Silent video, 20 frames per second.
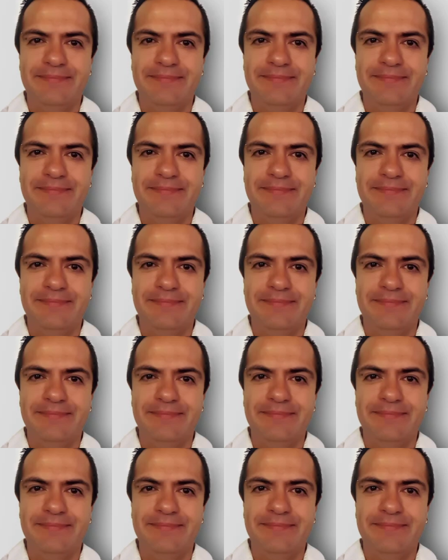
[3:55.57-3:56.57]

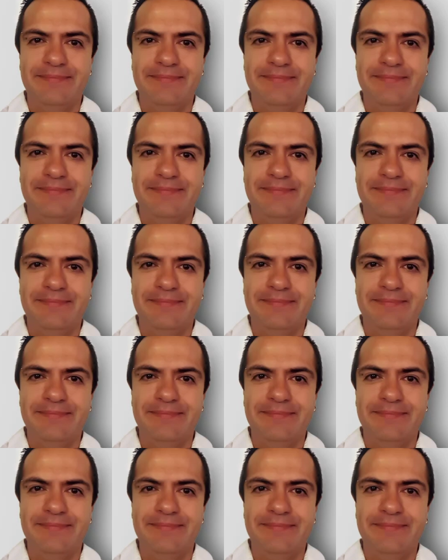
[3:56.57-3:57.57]

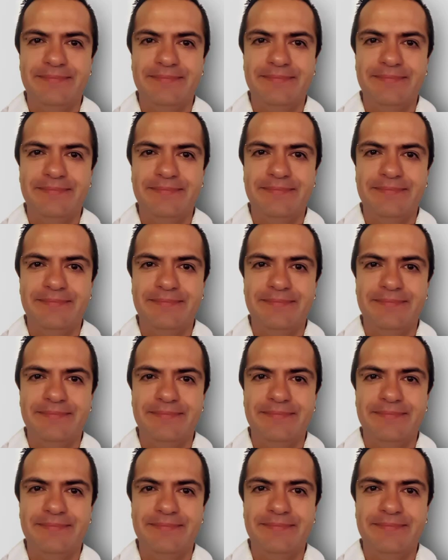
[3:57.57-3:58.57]

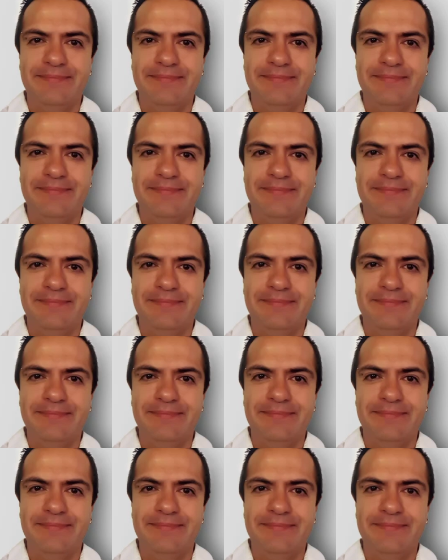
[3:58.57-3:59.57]

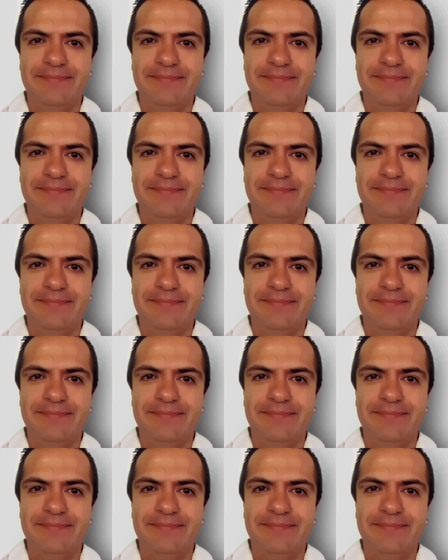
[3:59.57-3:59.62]
(no lip movement)